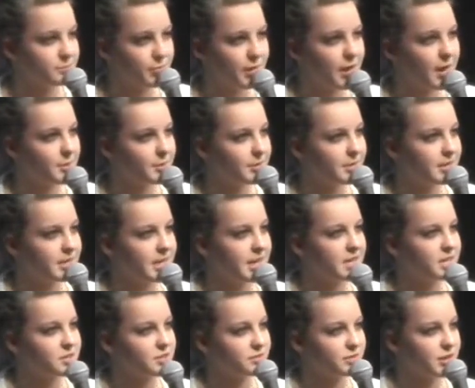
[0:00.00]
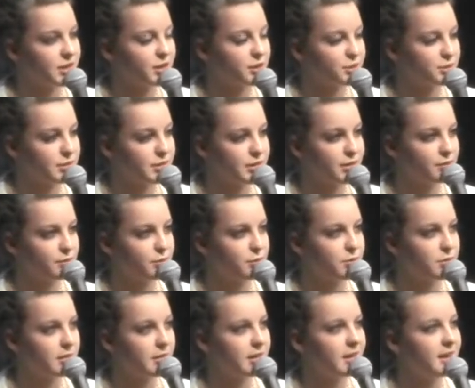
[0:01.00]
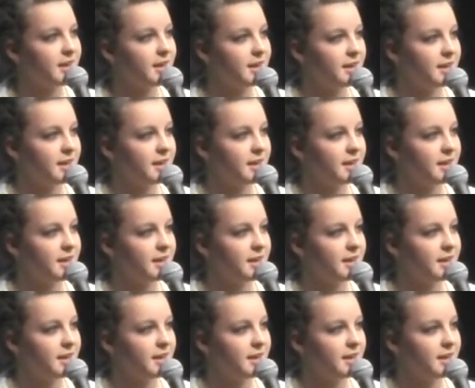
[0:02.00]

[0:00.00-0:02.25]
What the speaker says: probably at the age of like 3 or 4,